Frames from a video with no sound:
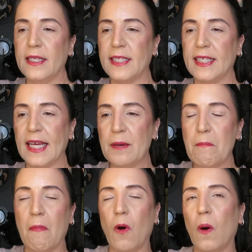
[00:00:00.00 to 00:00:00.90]
to get
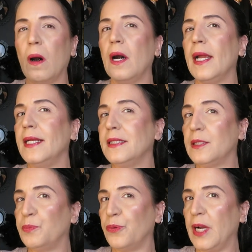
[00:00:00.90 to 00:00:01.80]
more
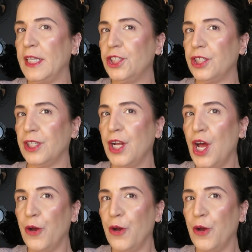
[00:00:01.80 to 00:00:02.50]
inspiration